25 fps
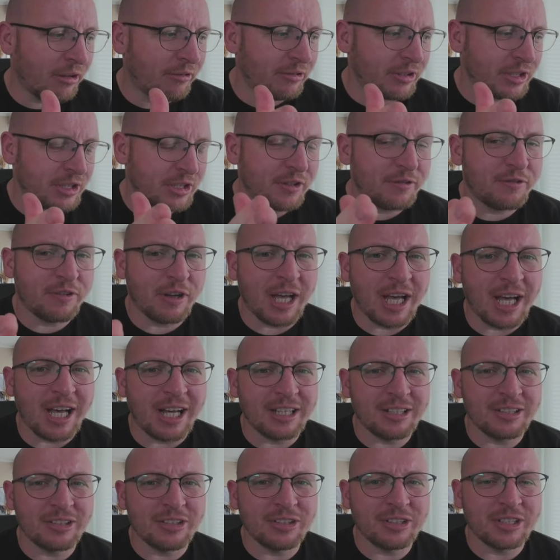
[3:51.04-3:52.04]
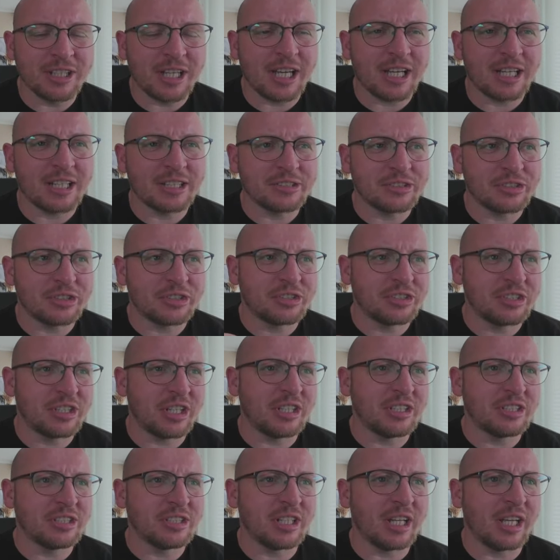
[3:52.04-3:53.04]
is if Haaland has a
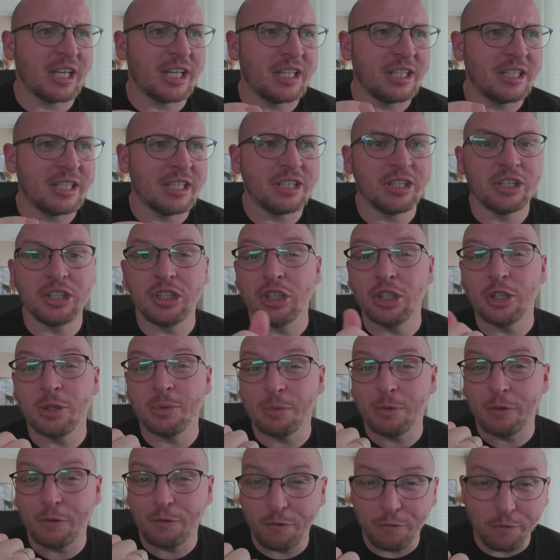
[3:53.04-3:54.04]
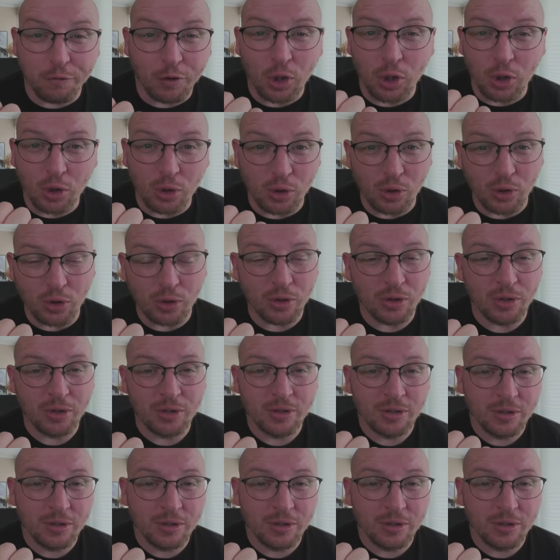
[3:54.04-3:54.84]
season like he did the year before,